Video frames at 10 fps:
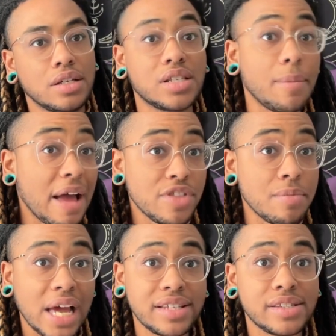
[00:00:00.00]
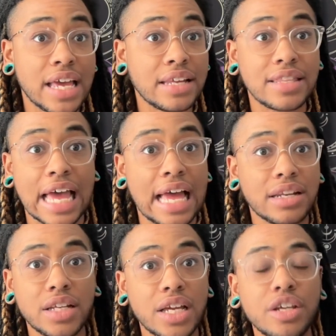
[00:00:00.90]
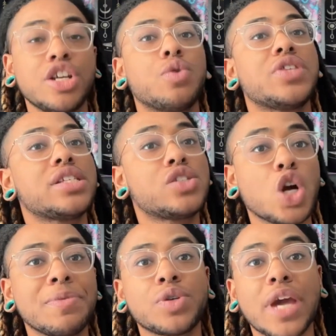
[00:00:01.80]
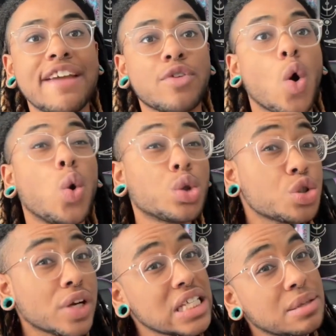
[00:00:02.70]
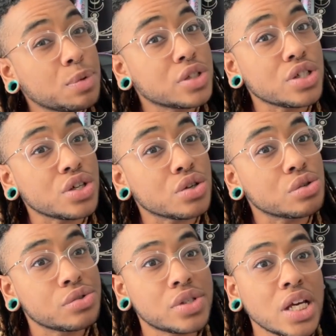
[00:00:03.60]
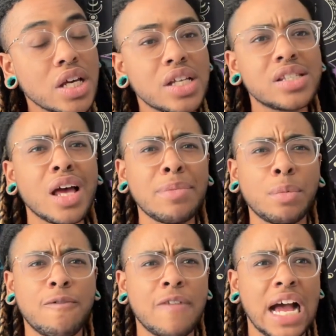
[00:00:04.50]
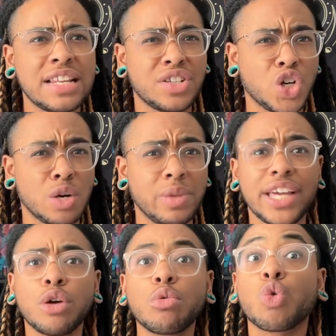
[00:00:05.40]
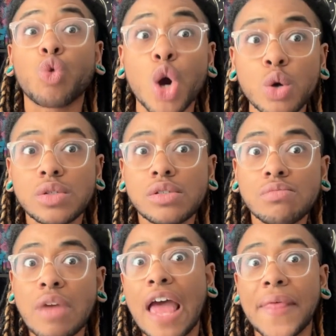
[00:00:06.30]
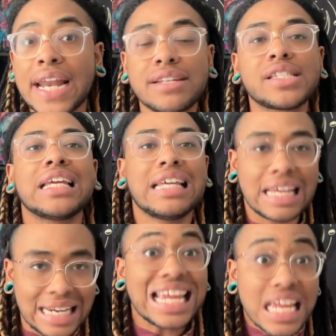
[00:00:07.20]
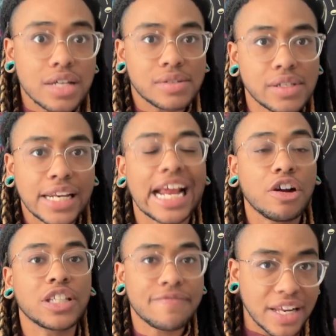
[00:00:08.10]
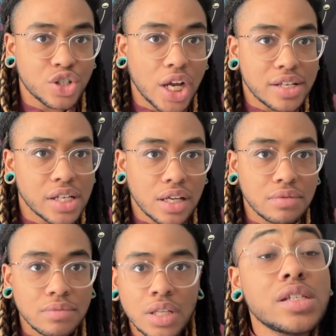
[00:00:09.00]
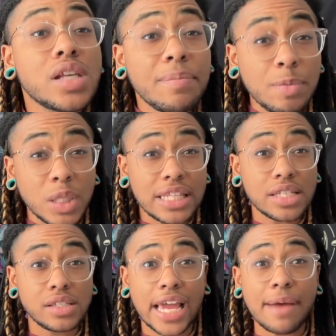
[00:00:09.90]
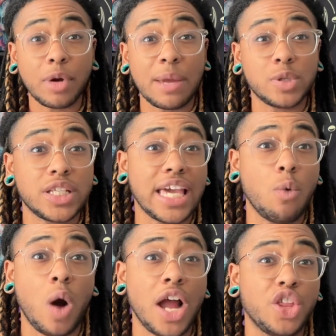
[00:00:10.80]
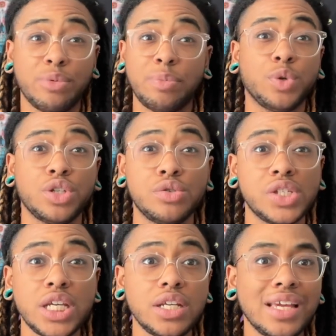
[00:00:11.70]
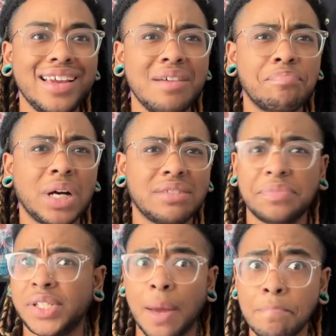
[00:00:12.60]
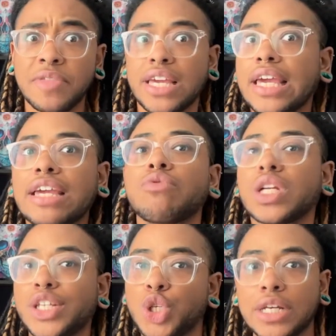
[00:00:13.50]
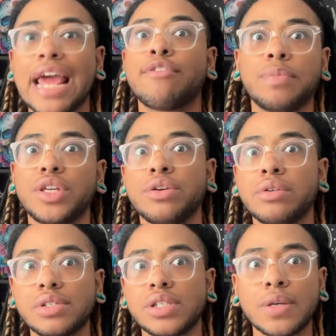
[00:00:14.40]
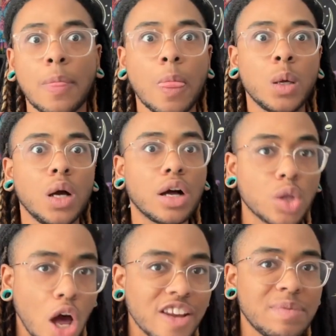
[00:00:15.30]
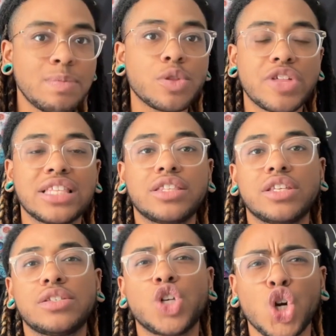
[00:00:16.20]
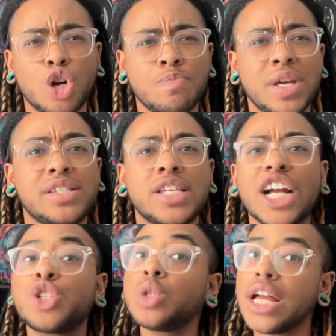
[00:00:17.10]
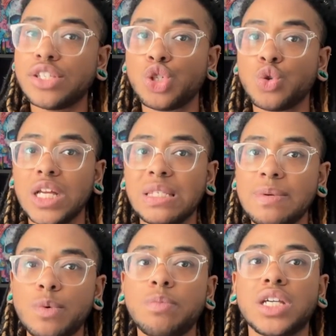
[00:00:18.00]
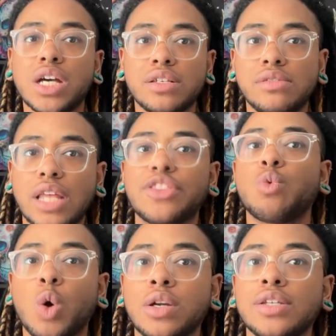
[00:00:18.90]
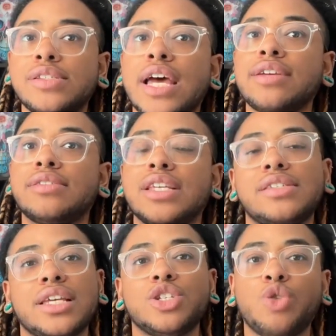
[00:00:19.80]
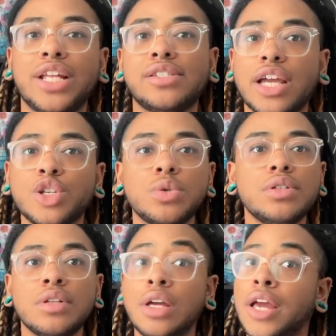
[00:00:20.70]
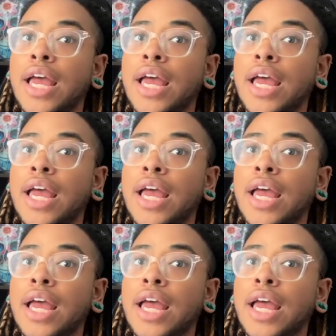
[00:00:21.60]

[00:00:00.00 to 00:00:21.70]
Some have the mindset that, this term is okay for older trans people to use. Some people find the term like gross, and that is, it is inherently fetishizing. Some people in this camp are to get why other people use it, but some think it really should never be used. A lot of people think that the term sexualizes trans people because, like, the word sex is in transsexual,